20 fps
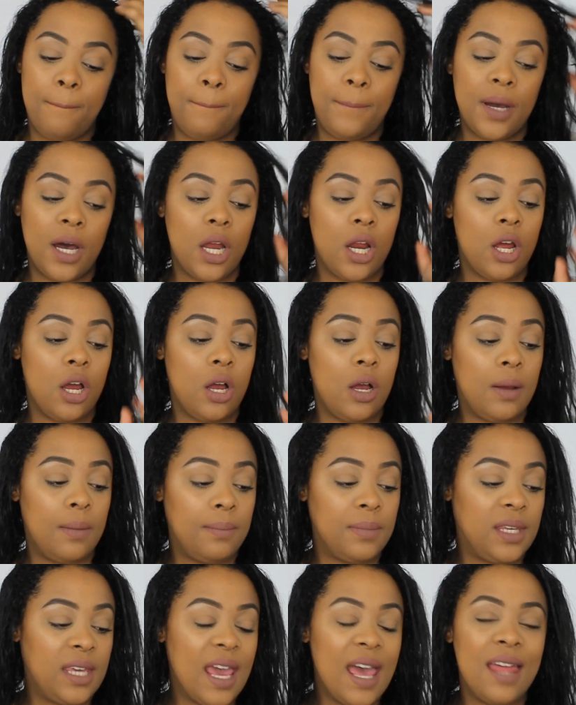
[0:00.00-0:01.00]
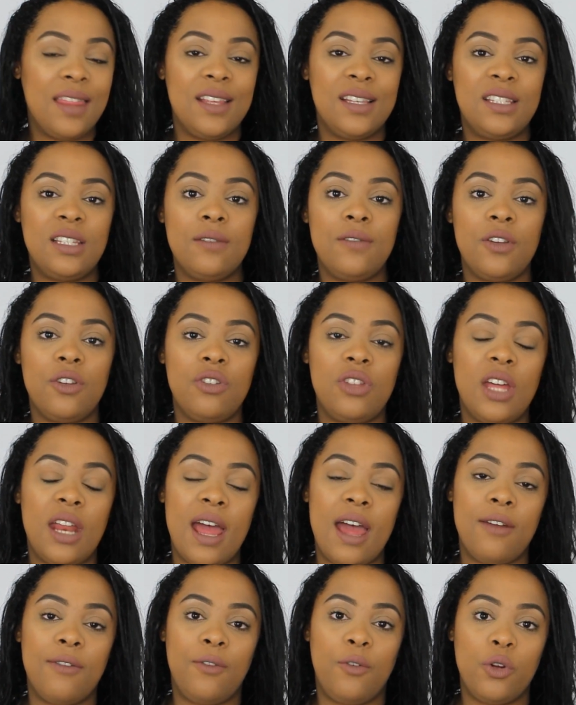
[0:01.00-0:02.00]
But yeah, this is the video that I
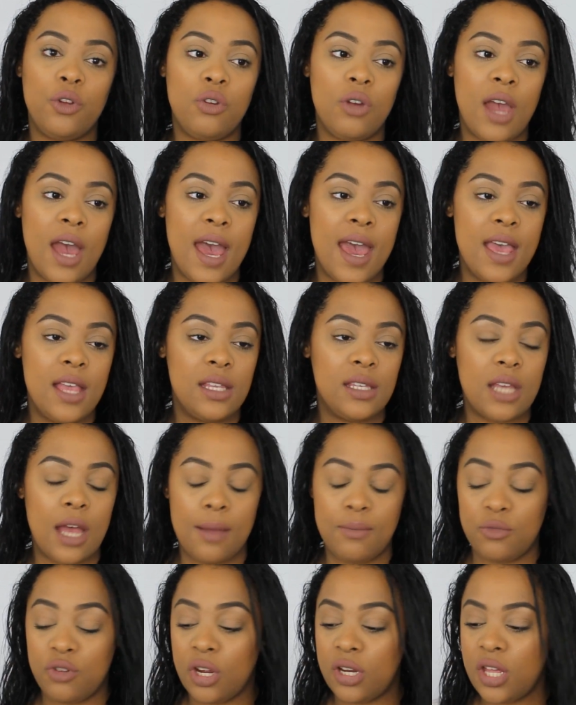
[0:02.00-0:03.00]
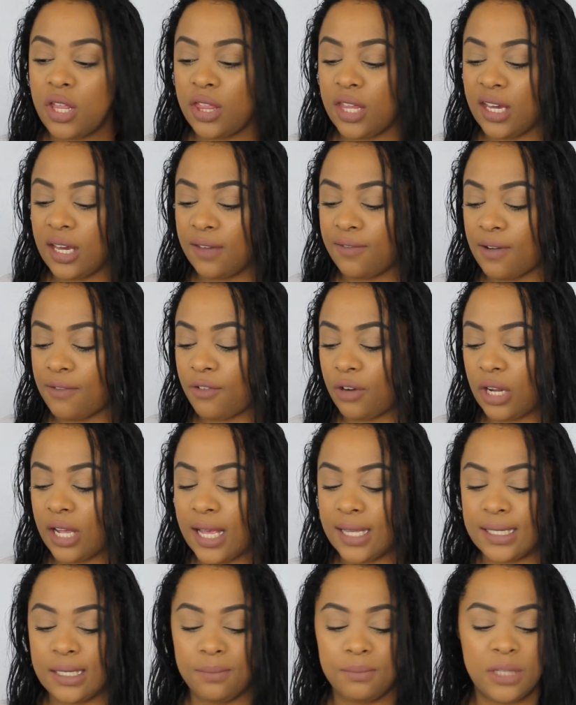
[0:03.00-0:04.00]
had for you guys. I'm trying to think if I
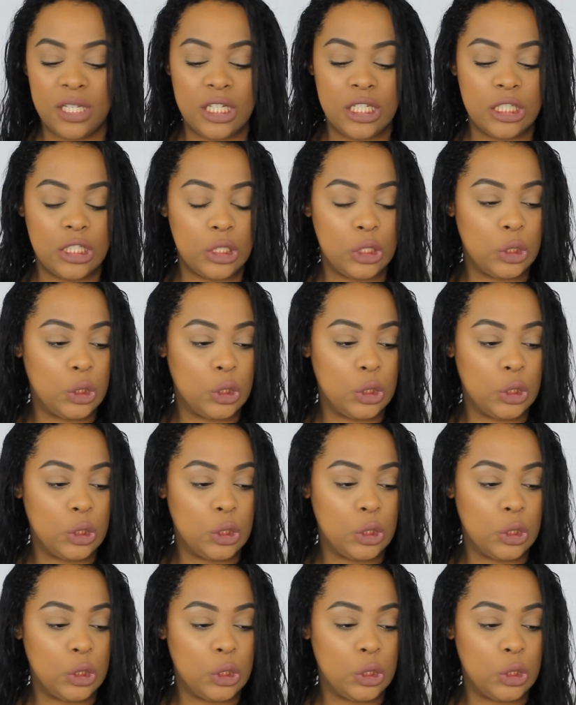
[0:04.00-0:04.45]
forgot something.